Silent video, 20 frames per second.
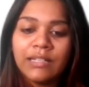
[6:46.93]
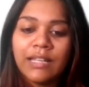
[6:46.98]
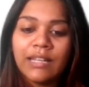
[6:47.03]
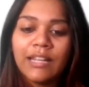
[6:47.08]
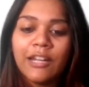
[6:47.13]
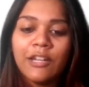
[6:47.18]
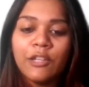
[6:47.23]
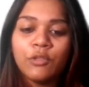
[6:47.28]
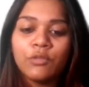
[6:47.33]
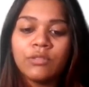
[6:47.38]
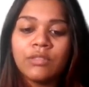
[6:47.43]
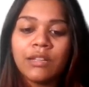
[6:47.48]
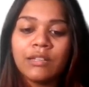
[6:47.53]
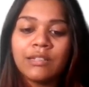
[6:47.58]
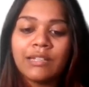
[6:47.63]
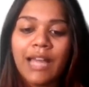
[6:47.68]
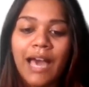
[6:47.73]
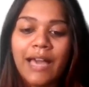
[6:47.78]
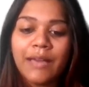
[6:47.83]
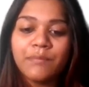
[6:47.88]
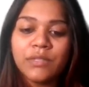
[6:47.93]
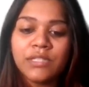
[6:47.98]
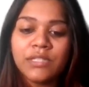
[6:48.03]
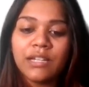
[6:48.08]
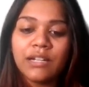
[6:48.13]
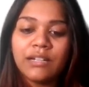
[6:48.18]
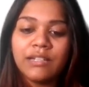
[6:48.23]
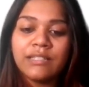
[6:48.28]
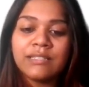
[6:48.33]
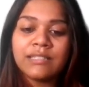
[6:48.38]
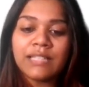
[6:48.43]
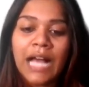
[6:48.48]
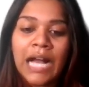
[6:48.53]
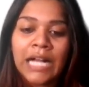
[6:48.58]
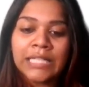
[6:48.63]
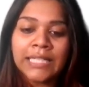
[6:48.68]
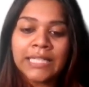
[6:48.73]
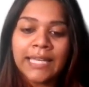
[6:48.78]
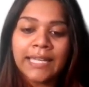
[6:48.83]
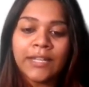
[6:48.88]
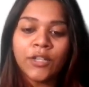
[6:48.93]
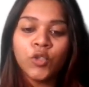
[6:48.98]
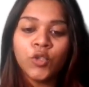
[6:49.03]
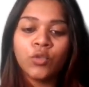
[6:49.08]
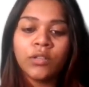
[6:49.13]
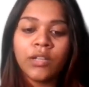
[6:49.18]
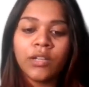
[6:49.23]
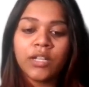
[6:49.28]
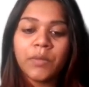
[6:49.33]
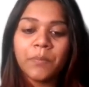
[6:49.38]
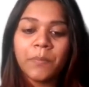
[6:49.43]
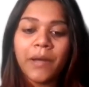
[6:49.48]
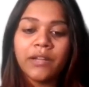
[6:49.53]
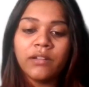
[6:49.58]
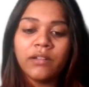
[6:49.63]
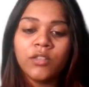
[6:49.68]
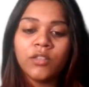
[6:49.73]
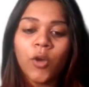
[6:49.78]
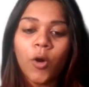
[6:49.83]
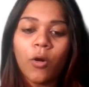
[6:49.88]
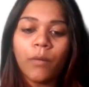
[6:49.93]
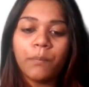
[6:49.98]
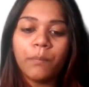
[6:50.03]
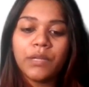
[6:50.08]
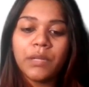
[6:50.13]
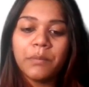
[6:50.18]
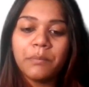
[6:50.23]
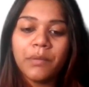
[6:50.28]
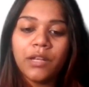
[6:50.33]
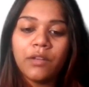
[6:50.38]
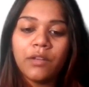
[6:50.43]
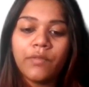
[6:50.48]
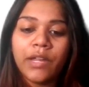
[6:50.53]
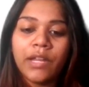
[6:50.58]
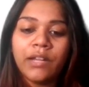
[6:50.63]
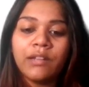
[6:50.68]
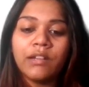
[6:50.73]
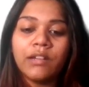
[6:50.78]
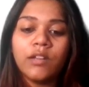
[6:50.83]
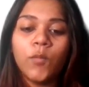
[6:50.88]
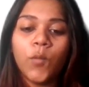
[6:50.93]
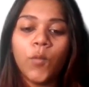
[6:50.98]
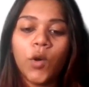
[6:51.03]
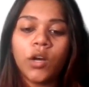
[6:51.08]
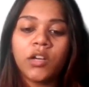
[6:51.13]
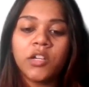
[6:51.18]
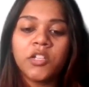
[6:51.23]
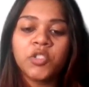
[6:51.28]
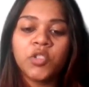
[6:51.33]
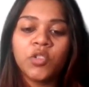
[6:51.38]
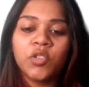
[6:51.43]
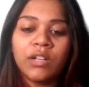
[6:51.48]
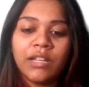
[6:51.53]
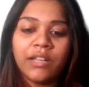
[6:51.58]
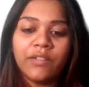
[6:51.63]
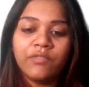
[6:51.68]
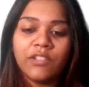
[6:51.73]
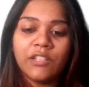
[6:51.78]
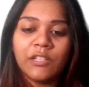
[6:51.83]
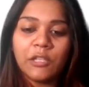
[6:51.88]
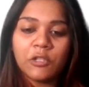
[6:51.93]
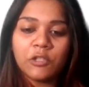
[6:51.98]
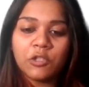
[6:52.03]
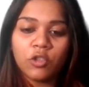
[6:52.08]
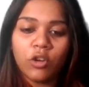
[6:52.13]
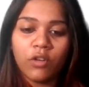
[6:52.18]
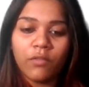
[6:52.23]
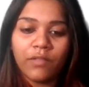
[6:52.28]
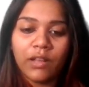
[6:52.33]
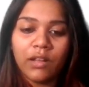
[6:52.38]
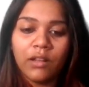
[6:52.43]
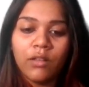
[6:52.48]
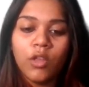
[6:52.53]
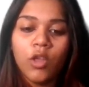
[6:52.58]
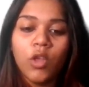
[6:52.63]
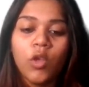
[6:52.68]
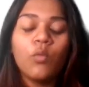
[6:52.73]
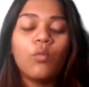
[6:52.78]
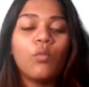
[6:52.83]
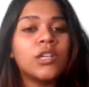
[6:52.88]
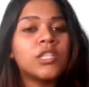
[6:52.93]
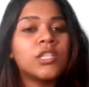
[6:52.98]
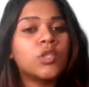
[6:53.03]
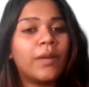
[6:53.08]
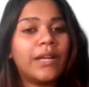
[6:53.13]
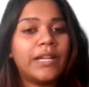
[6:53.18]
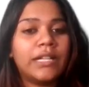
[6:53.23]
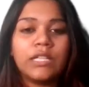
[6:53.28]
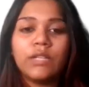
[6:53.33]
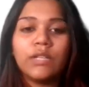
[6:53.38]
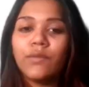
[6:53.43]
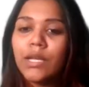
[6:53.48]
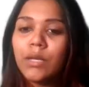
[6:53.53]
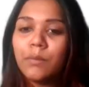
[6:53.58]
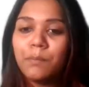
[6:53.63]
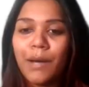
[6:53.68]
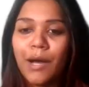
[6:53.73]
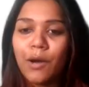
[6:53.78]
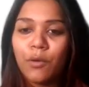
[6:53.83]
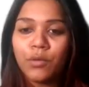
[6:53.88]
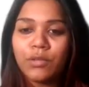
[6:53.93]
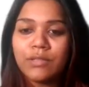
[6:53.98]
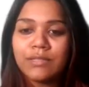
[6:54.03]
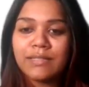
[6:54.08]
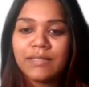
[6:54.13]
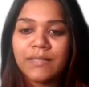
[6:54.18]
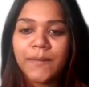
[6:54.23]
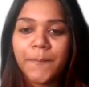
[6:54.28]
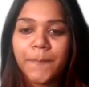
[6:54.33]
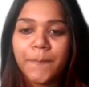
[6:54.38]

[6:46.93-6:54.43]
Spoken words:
Taylor used the time studies again to determine that the optimal weight that a worker should lift in a shovel was 21 pounds.